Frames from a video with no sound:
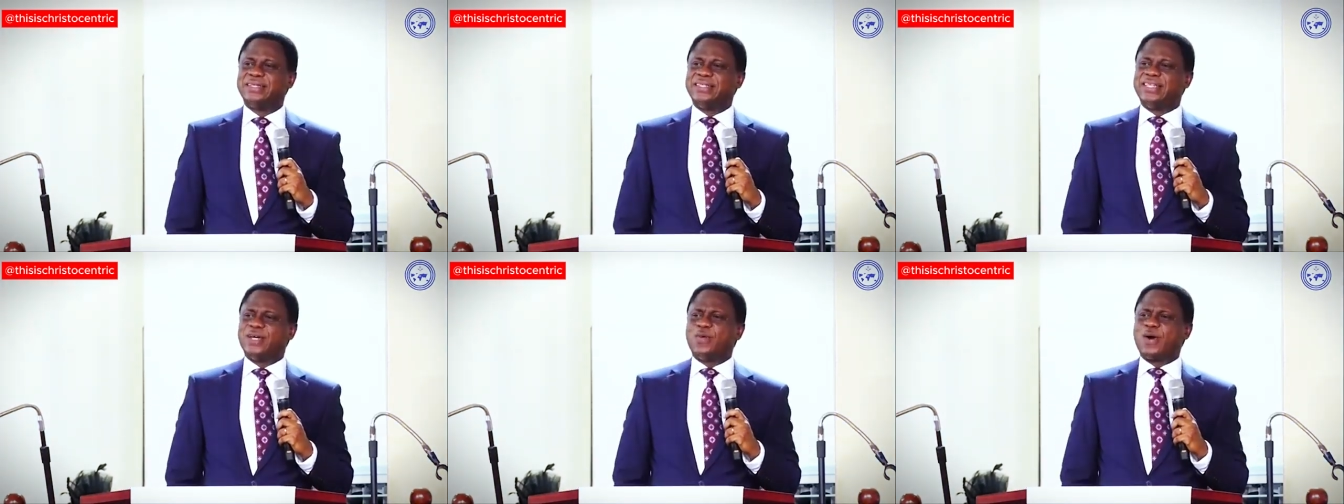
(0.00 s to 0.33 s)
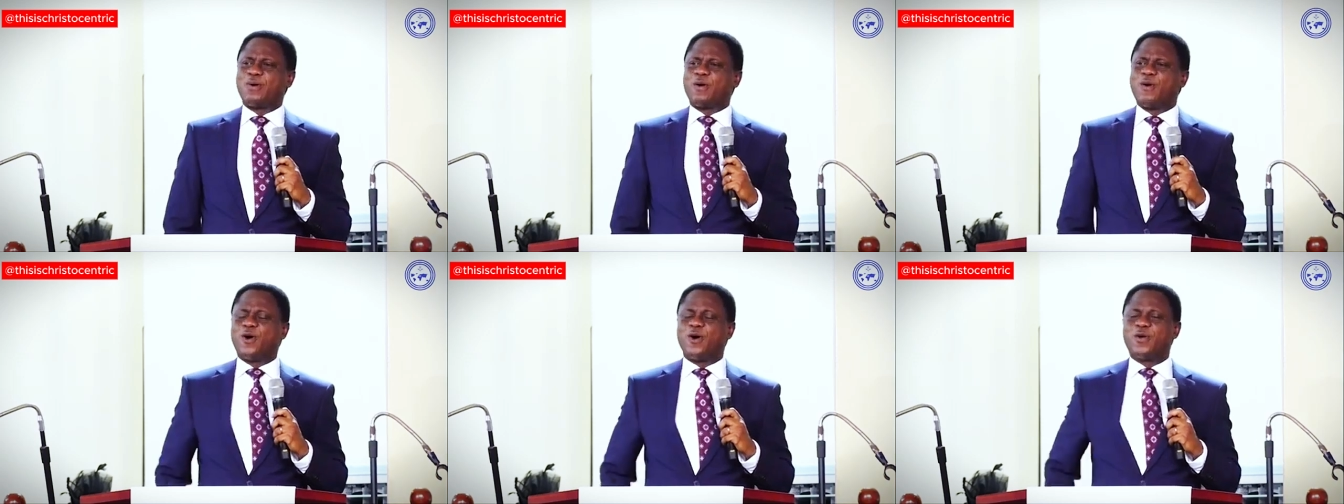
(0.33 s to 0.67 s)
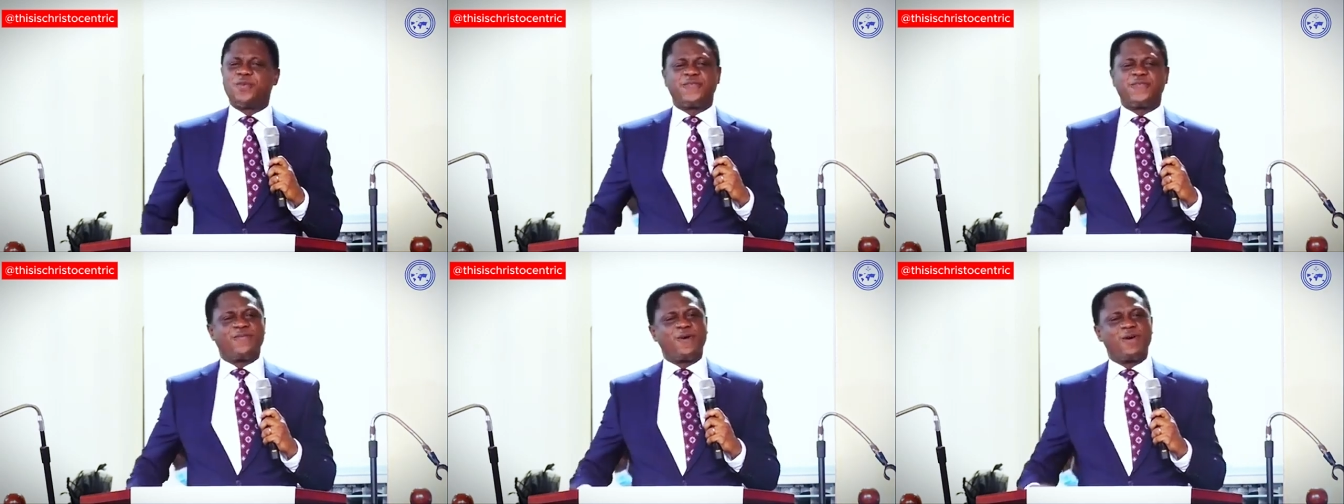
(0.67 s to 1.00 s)
They were
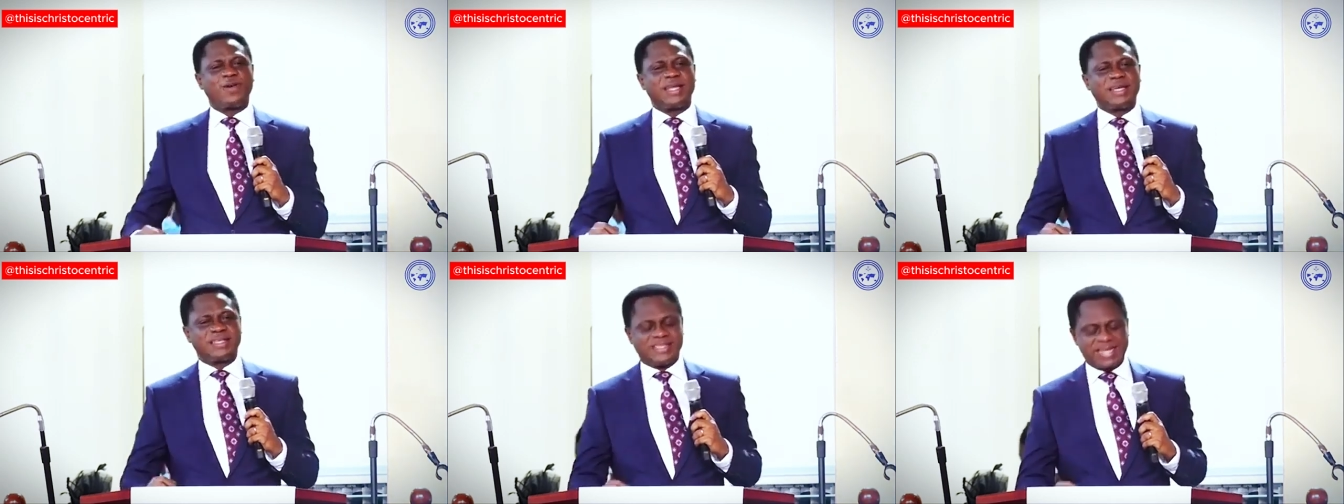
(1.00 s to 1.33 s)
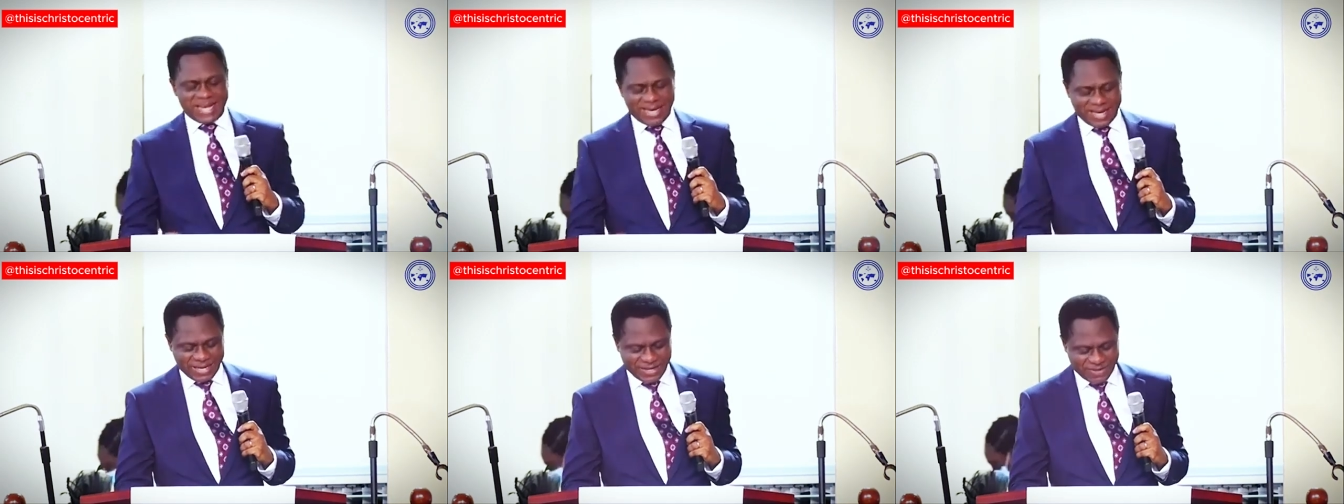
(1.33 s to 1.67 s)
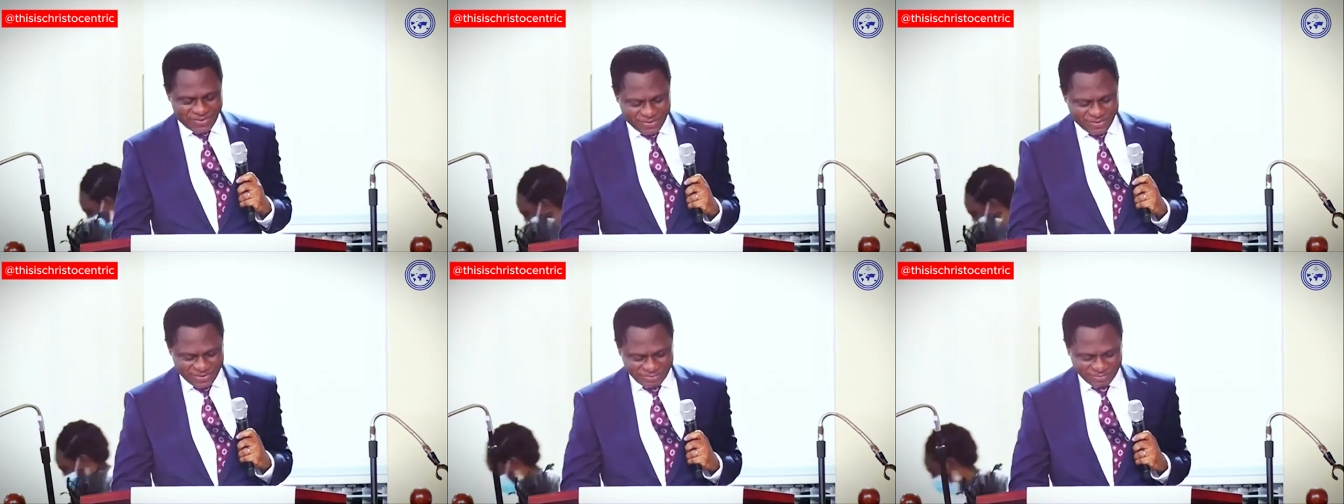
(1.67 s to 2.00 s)
called before the
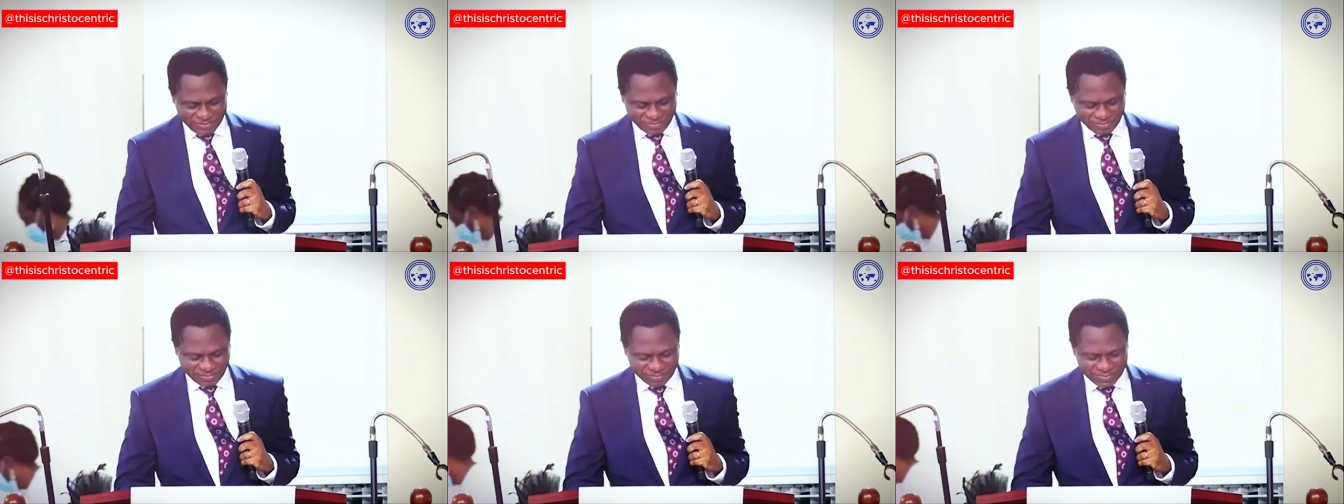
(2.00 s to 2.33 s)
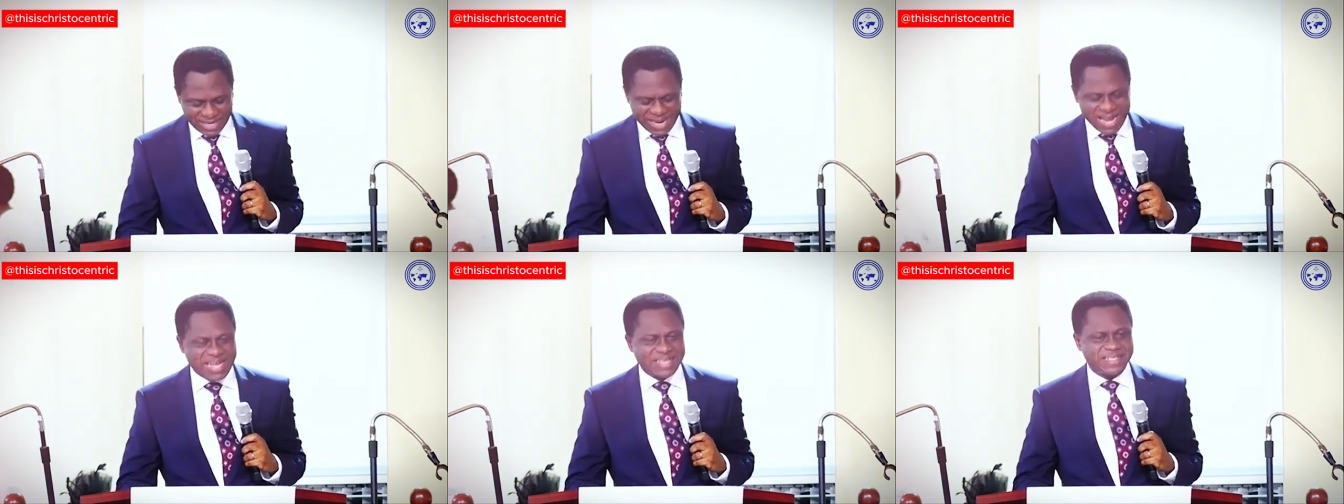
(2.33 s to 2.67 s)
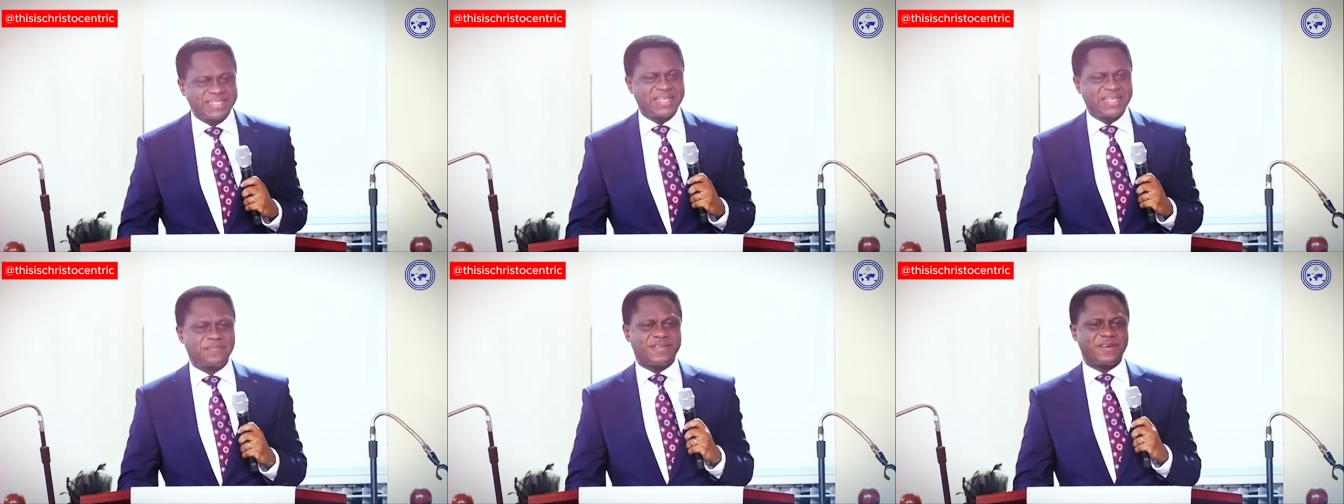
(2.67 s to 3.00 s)
Sanhedrin.
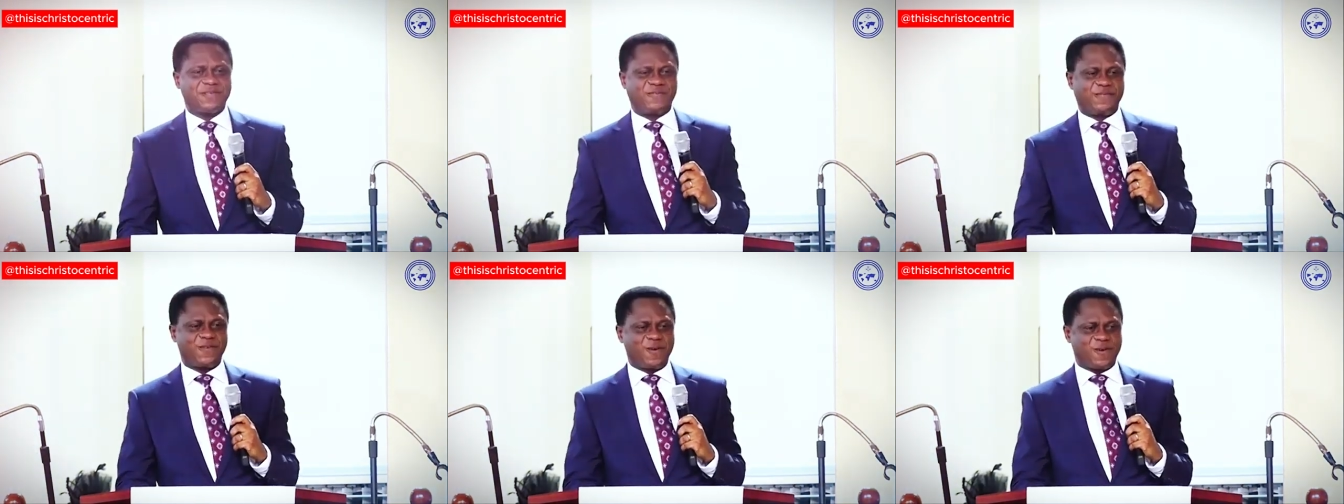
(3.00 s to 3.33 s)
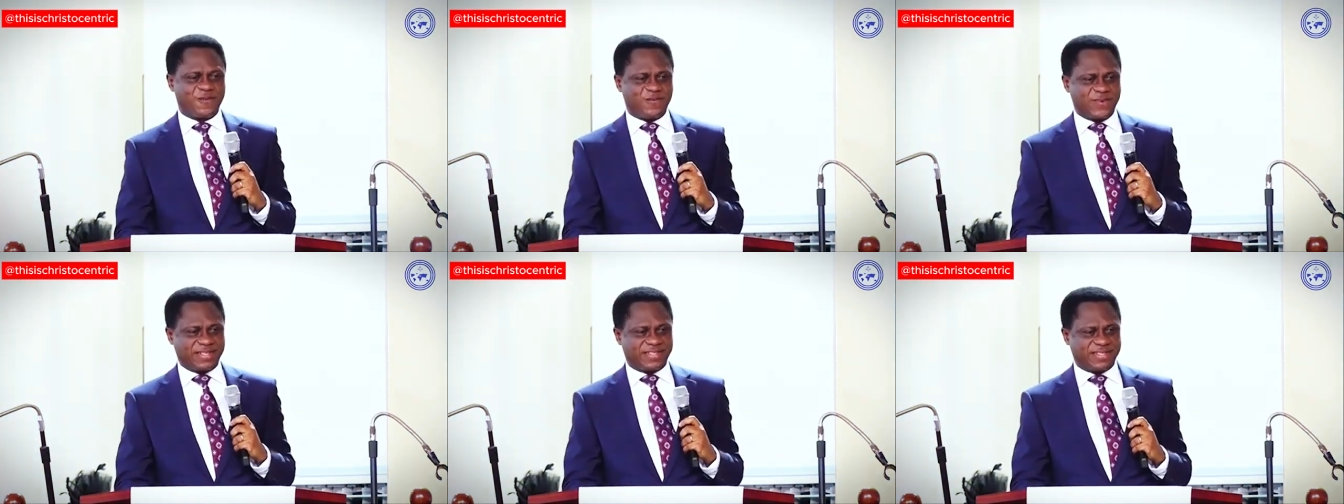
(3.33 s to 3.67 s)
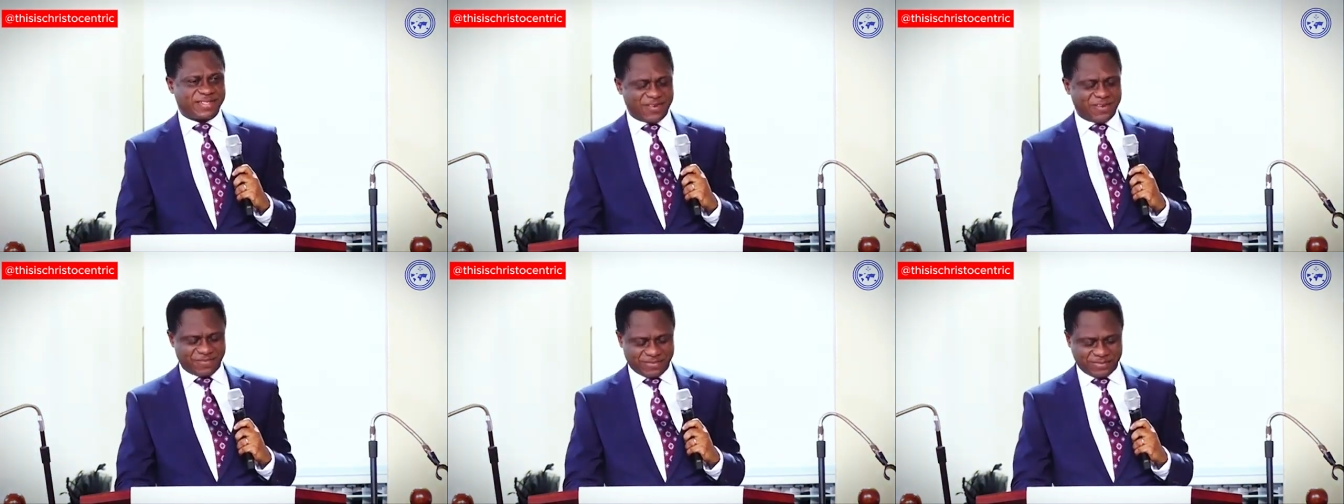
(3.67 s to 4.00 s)
Acts chapter 4, verse
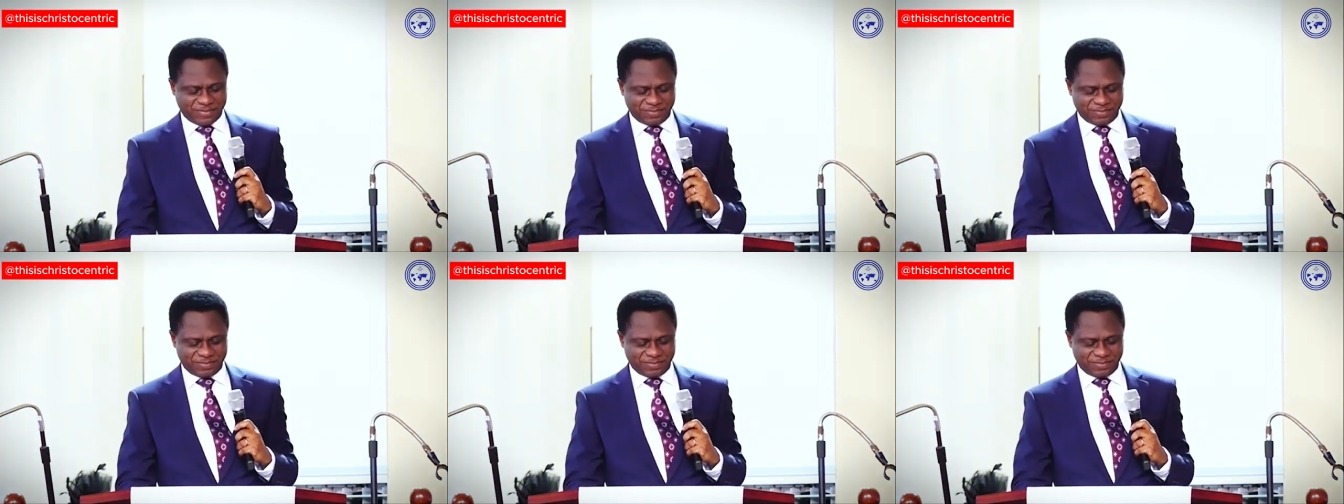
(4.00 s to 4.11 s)
7.